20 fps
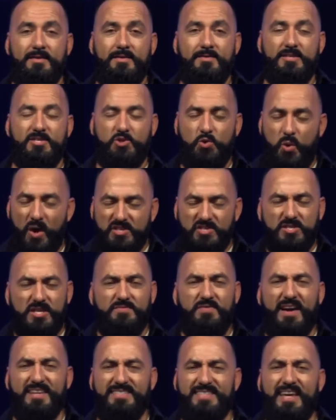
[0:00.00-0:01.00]
this question
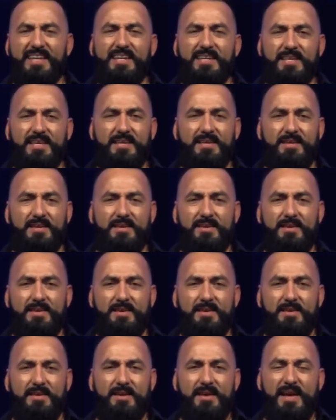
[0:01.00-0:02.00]
of identity,
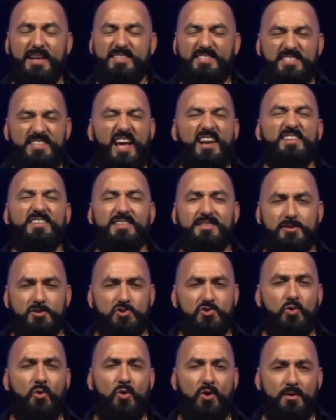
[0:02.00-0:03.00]
and settling the
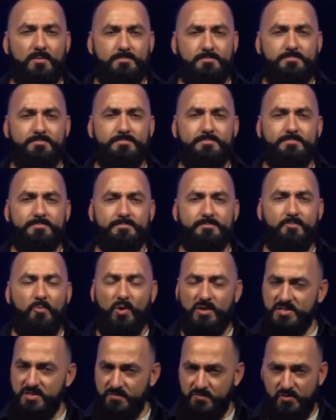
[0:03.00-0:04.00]
score
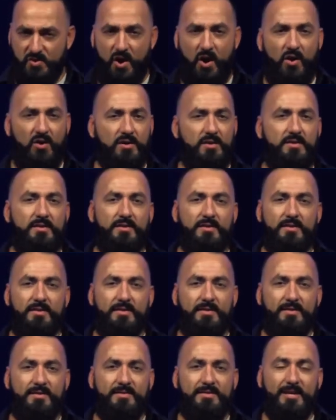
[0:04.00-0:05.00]
once and for all
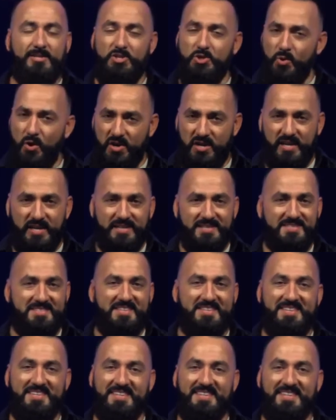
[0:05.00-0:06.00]
that you are
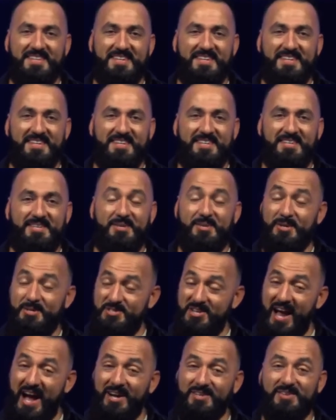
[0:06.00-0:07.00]
His. You're a
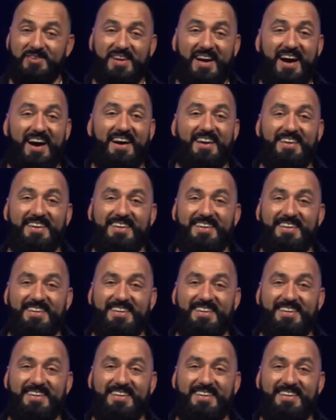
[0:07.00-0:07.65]
child of God.